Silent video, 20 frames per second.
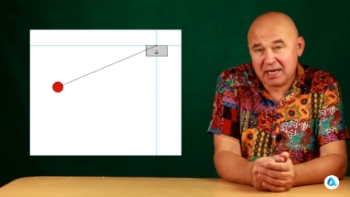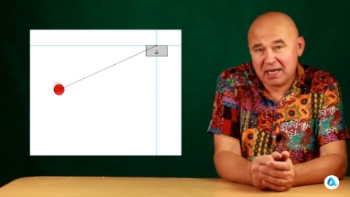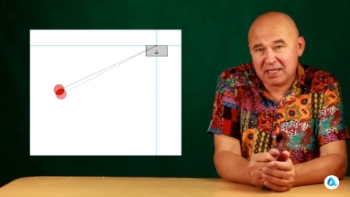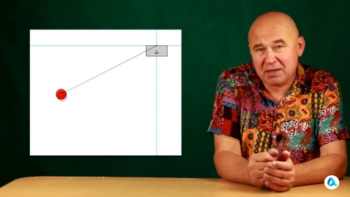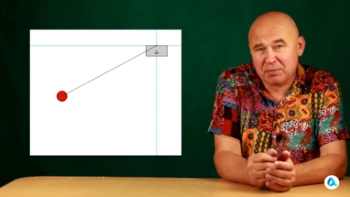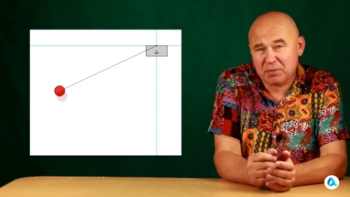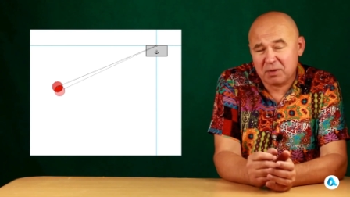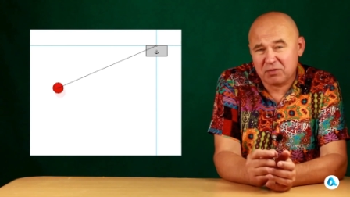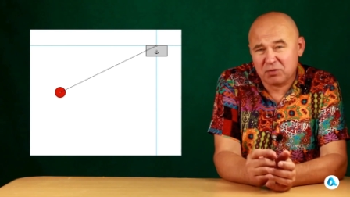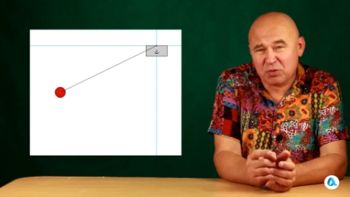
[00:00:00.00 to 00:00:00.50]
as
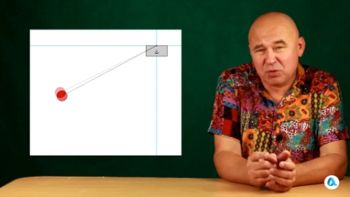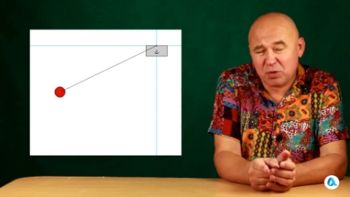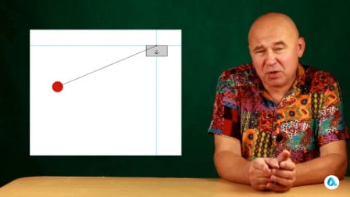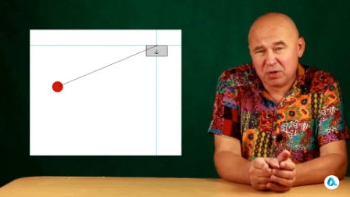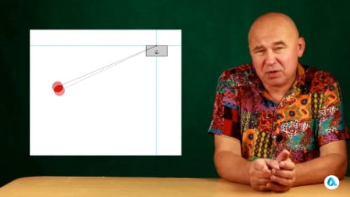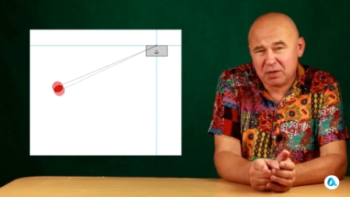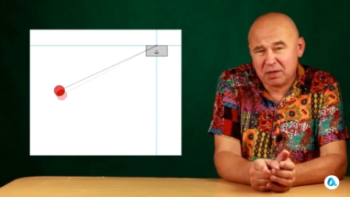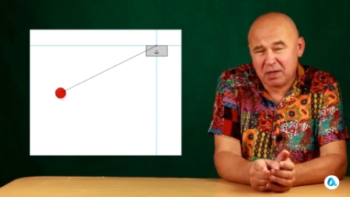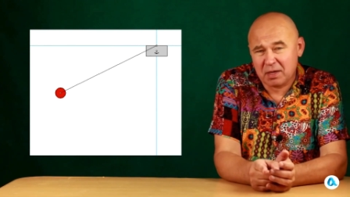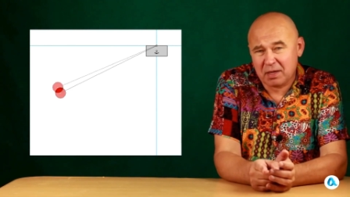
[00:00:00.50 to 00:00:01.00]

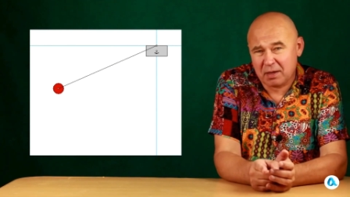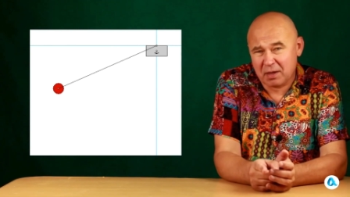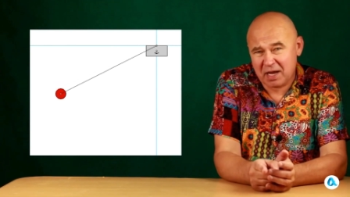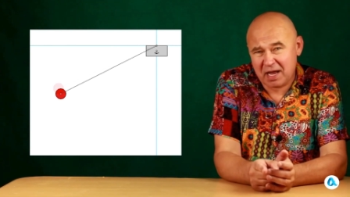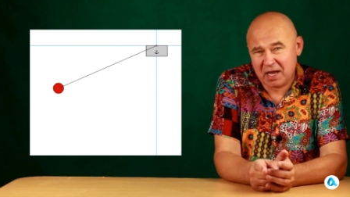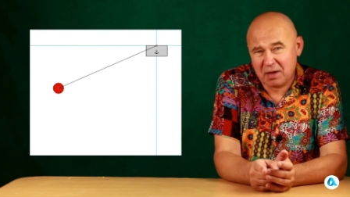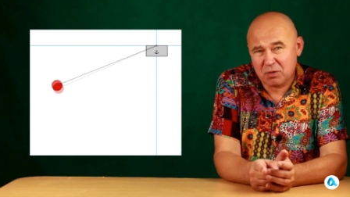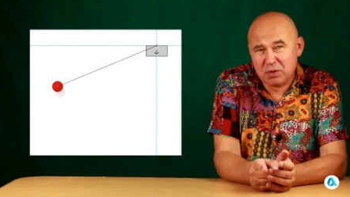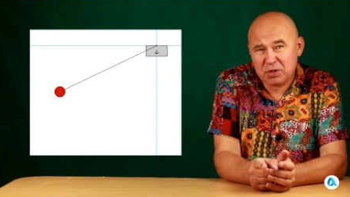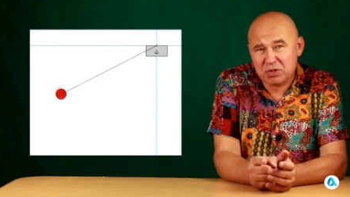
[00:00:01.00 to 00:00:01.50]
before,
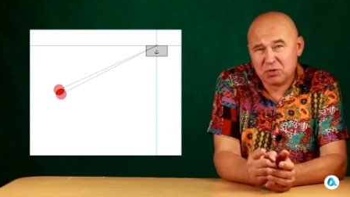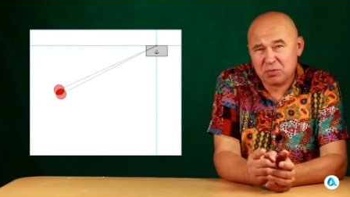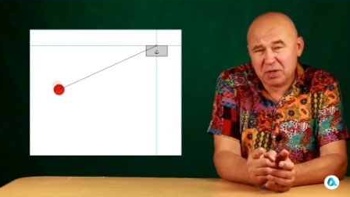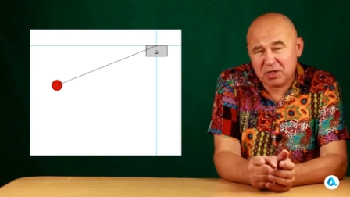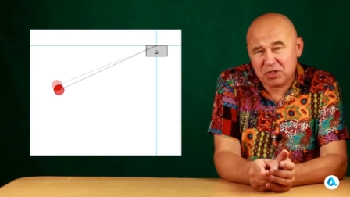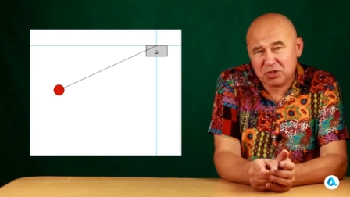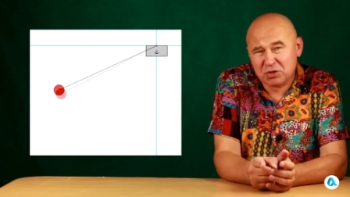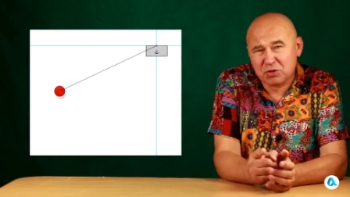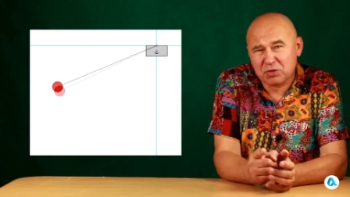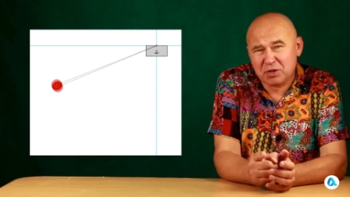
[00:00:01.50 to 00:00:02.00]
I will
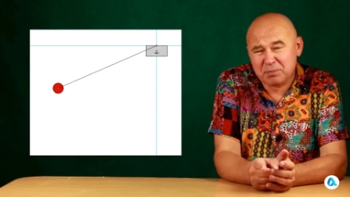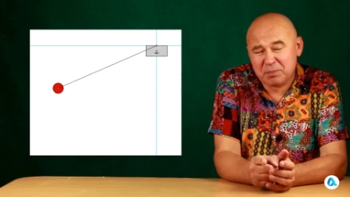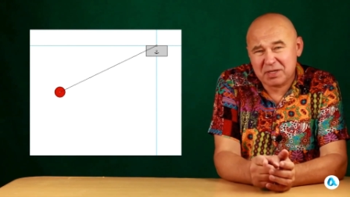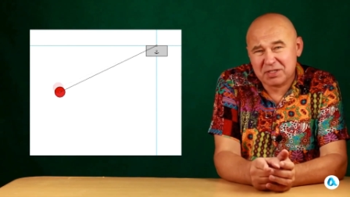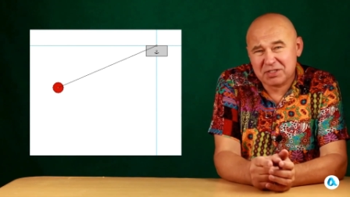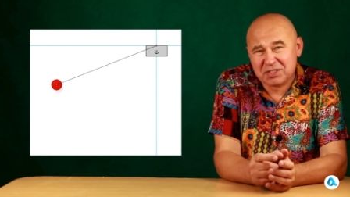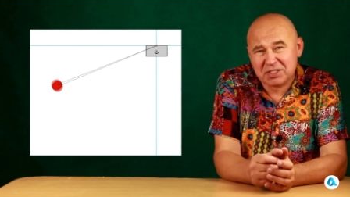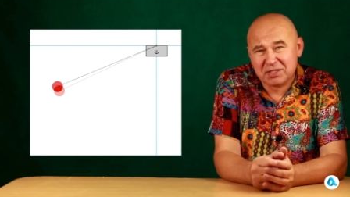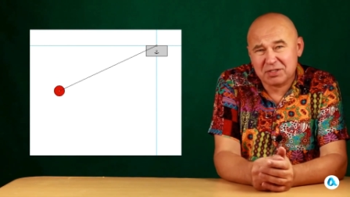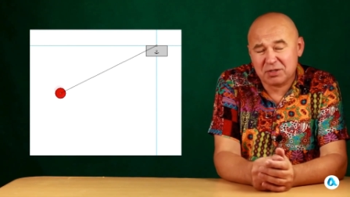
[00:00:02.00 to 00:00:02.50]
switch to the
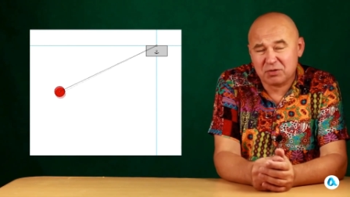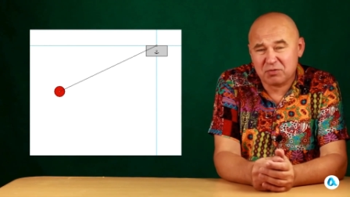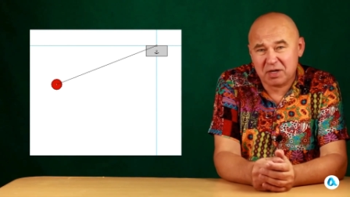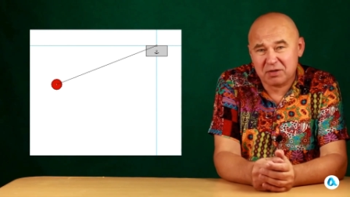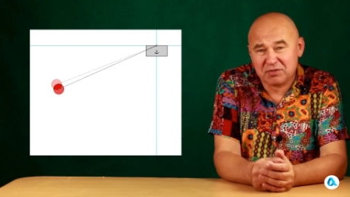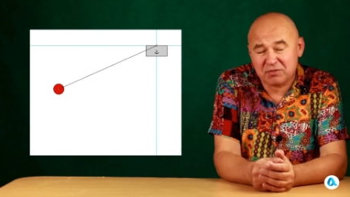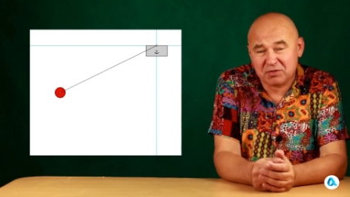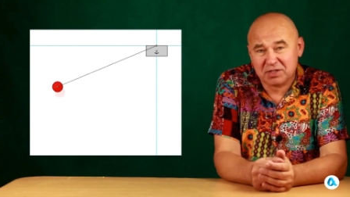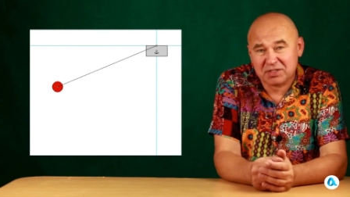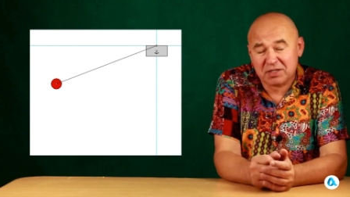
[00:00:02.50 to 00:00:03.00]
piston's
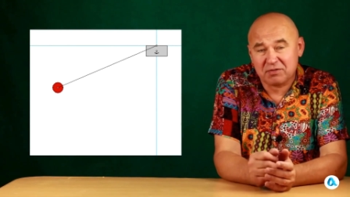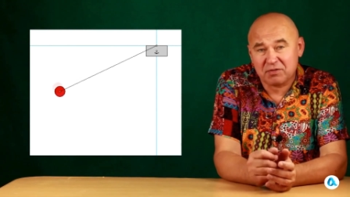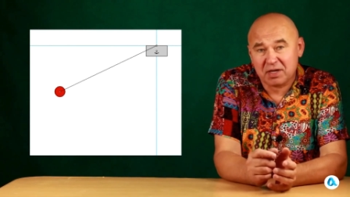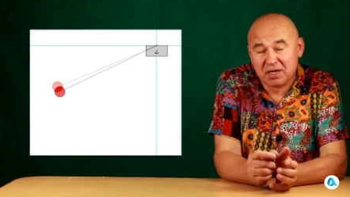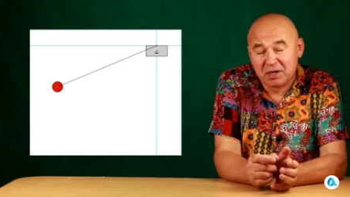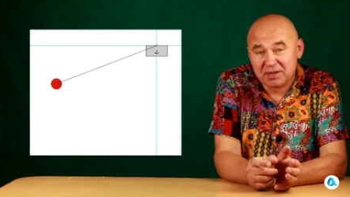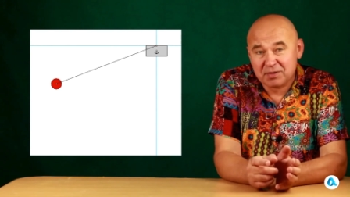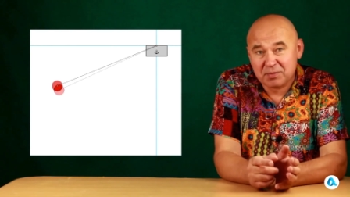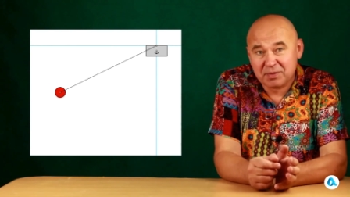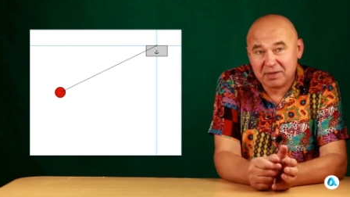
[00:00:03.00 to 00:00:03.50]
reference
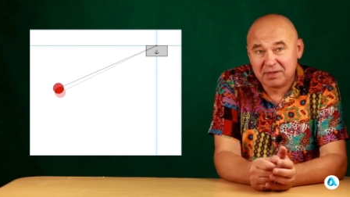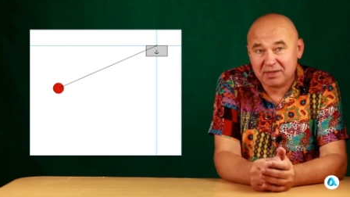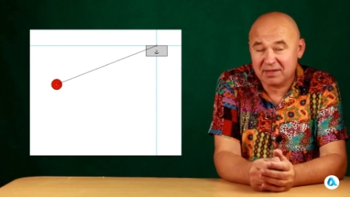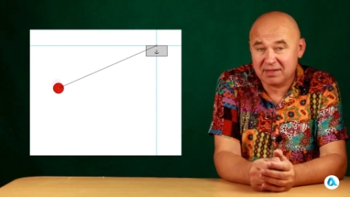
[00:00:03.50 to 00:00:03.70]
frame,